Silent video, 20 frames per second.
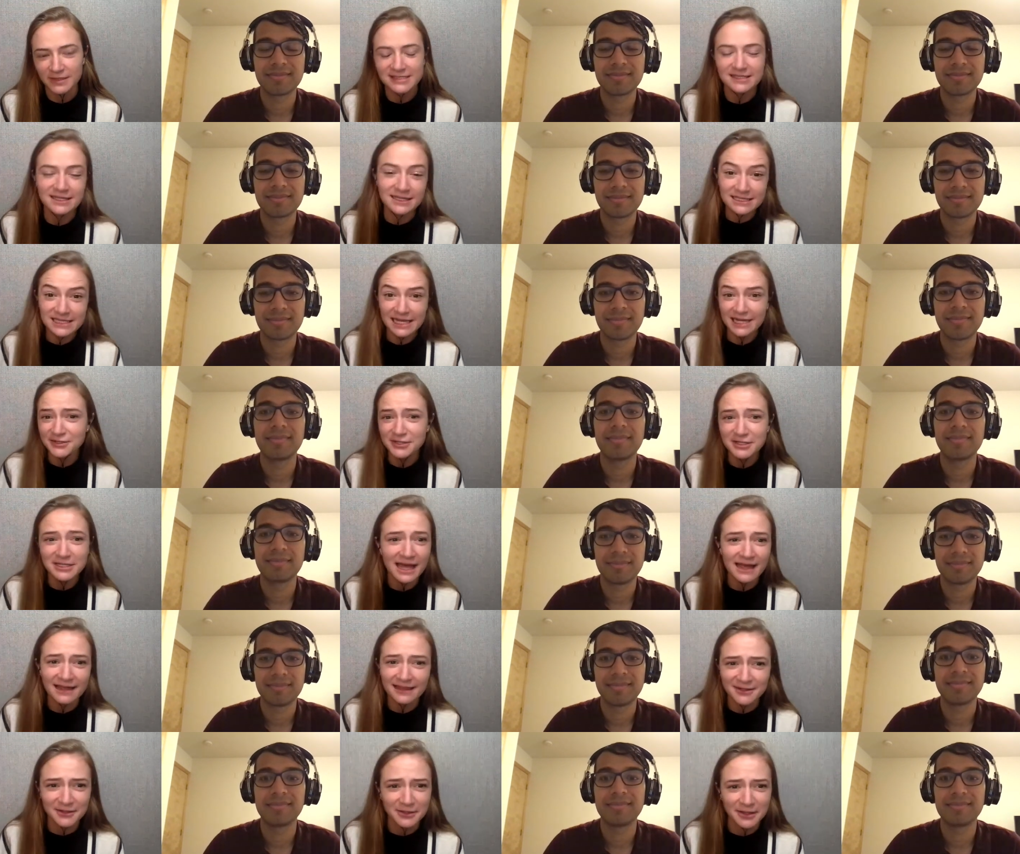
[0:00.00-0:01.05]
Speaker 1: He's actually
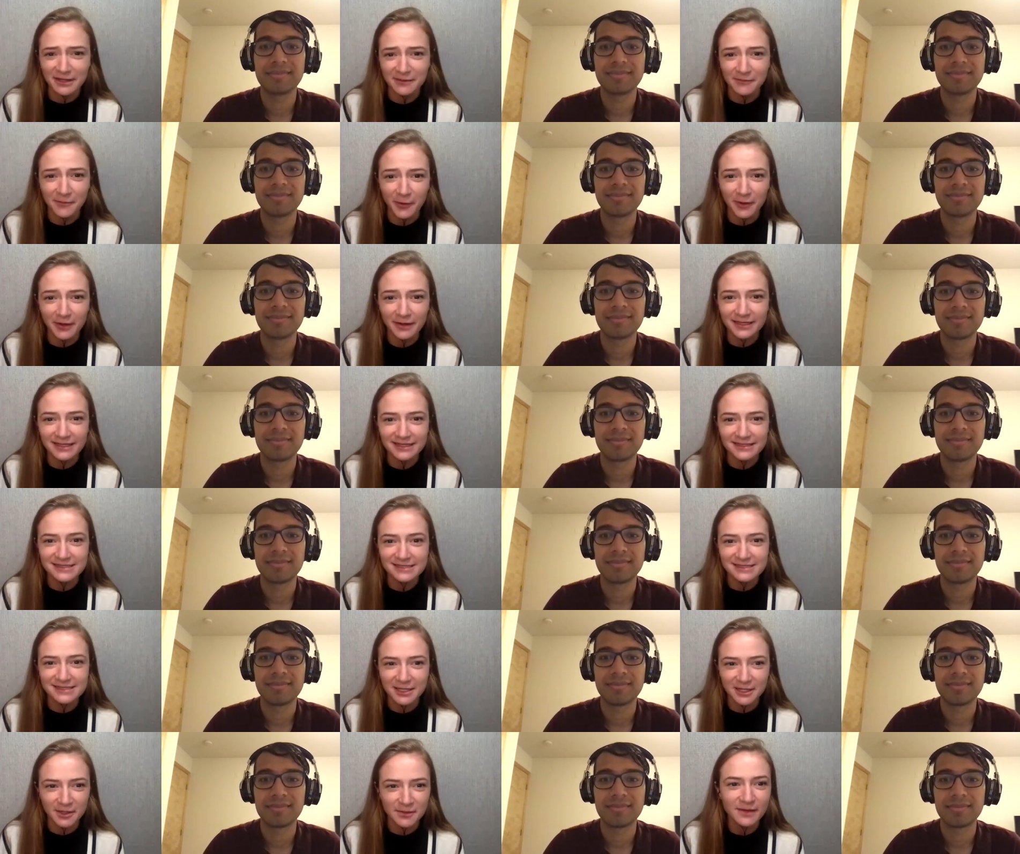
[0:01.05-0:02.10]
not little anymore. He's
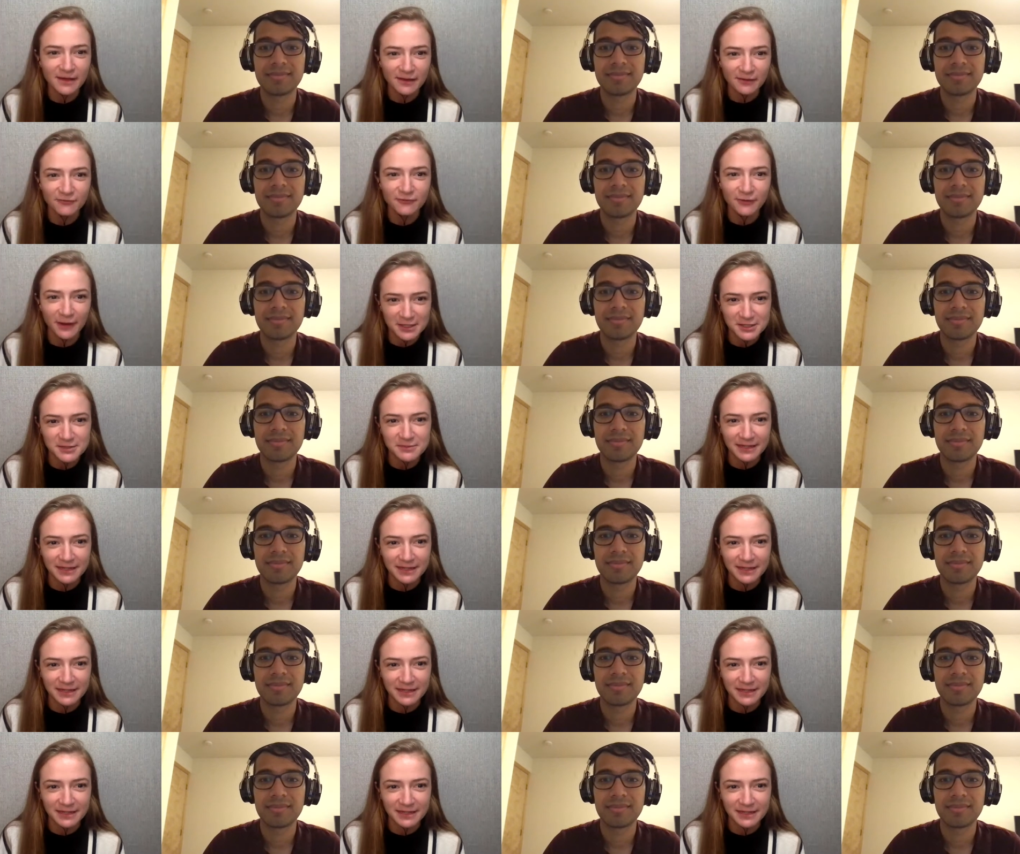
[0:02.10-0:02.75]
going to be a freshman